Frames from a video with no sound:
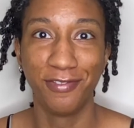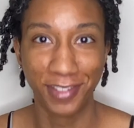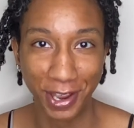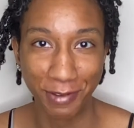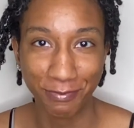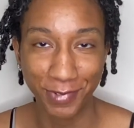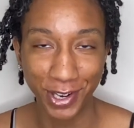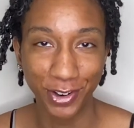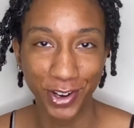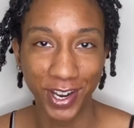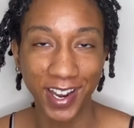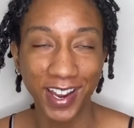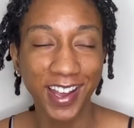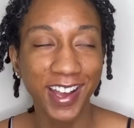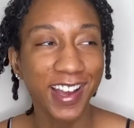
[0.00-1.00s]
them do
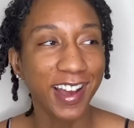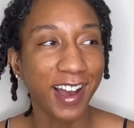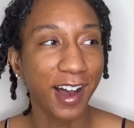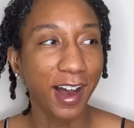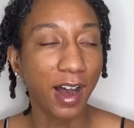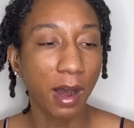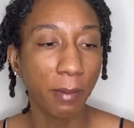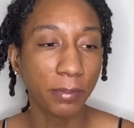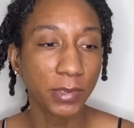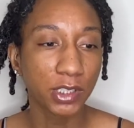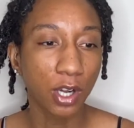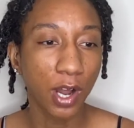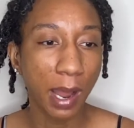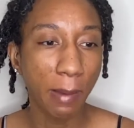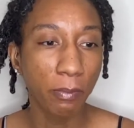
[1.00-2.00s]
it. So
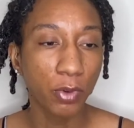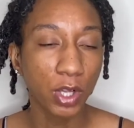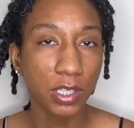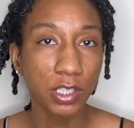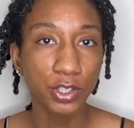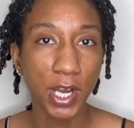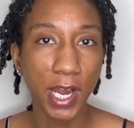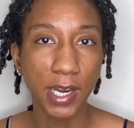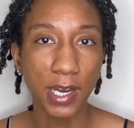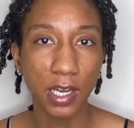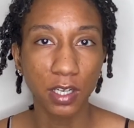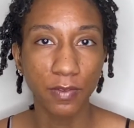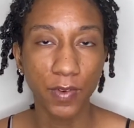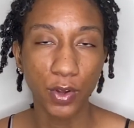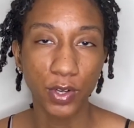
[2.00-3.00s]
I'm really trying not
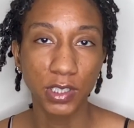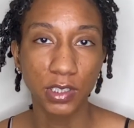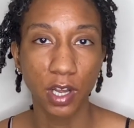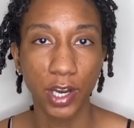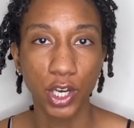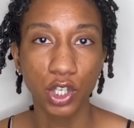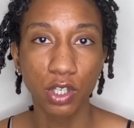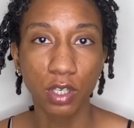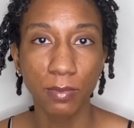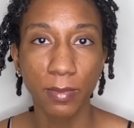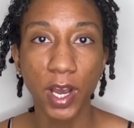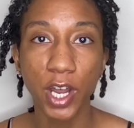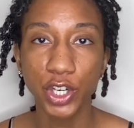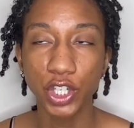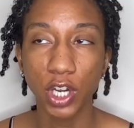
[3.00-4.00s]
to focus on it too
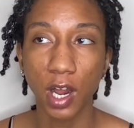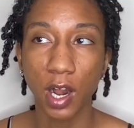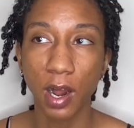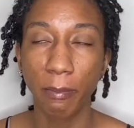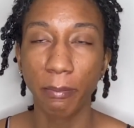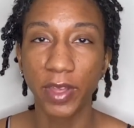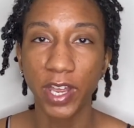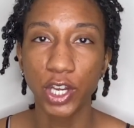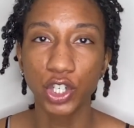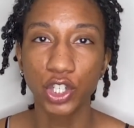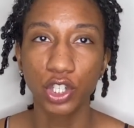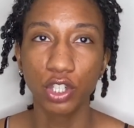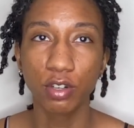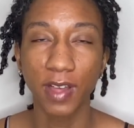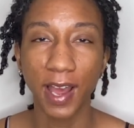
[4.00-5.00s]
much. The
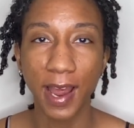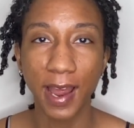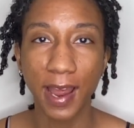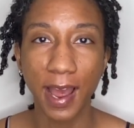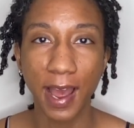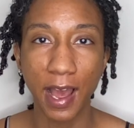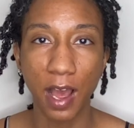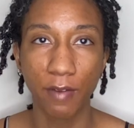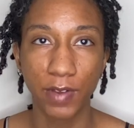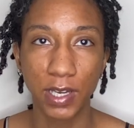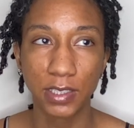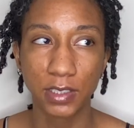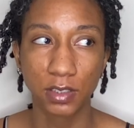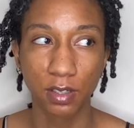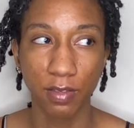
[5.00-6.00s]
issue that I have
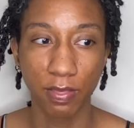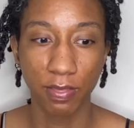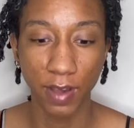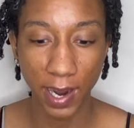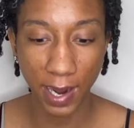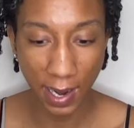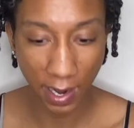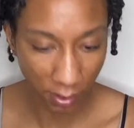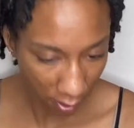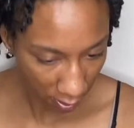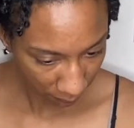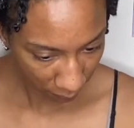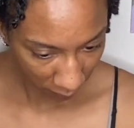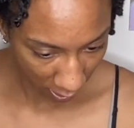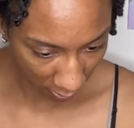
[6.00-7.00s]
is that
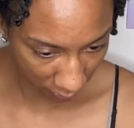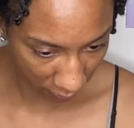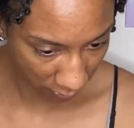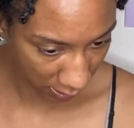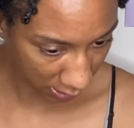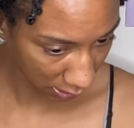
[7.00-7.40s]
this